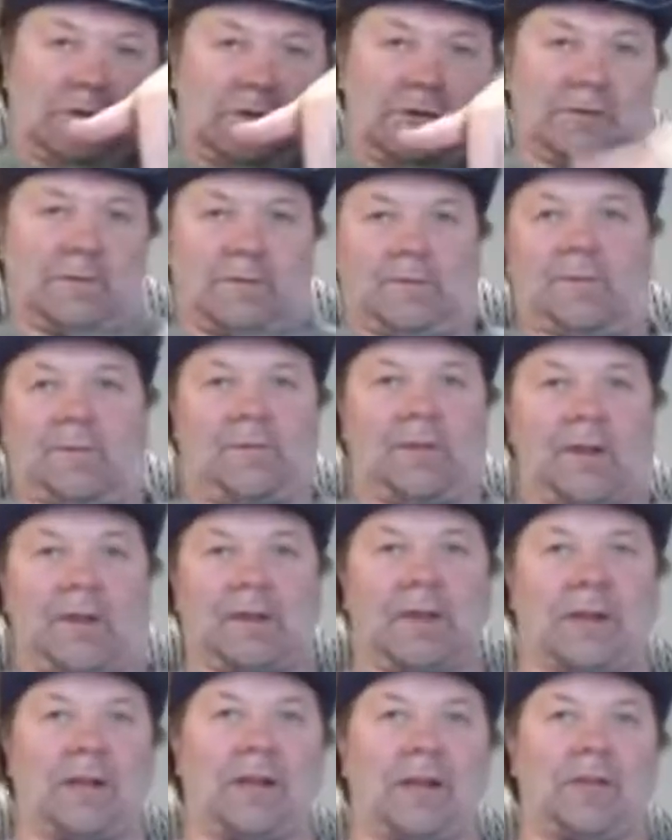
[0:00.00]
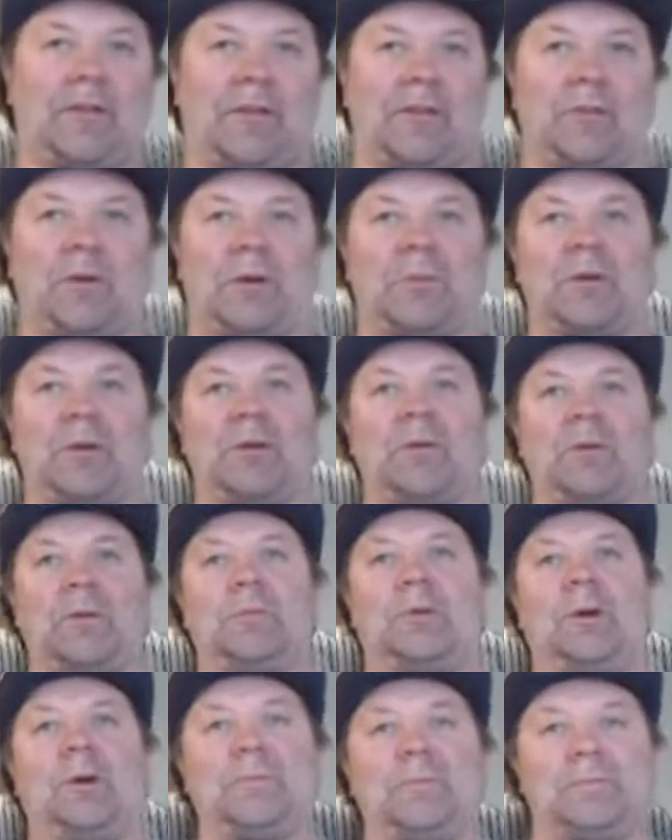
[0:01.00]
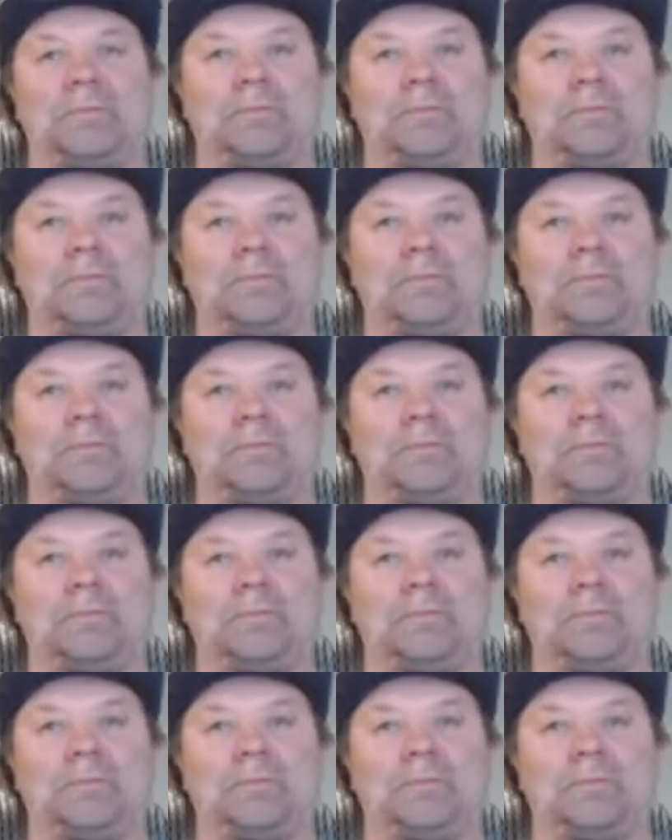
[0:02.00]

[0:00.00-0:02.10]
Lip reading: I think you can see what I'm doing, but